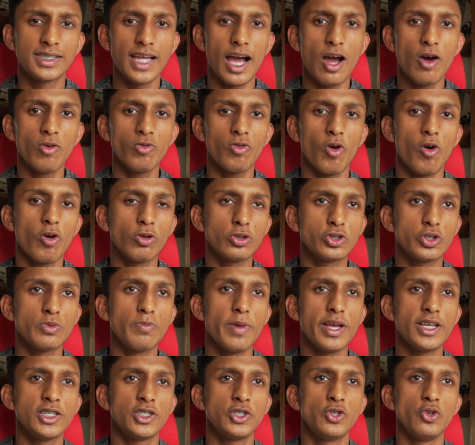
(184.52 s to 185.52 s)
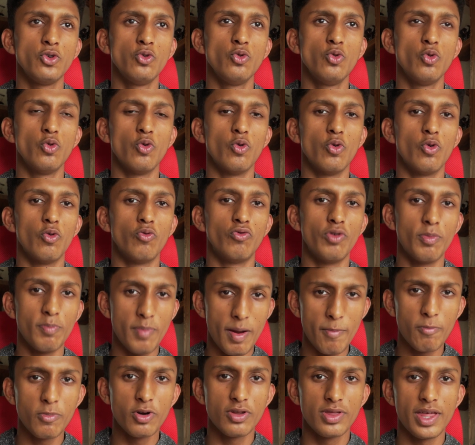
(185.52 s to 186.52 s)
down also makes you
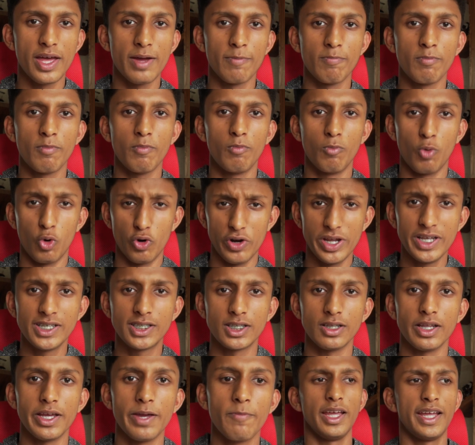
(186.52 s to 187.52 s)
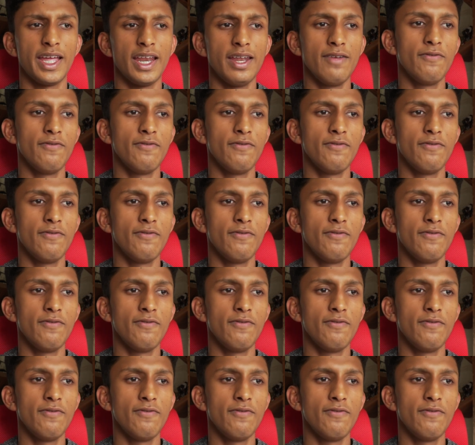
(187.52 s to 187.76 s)
remember them more easily. It can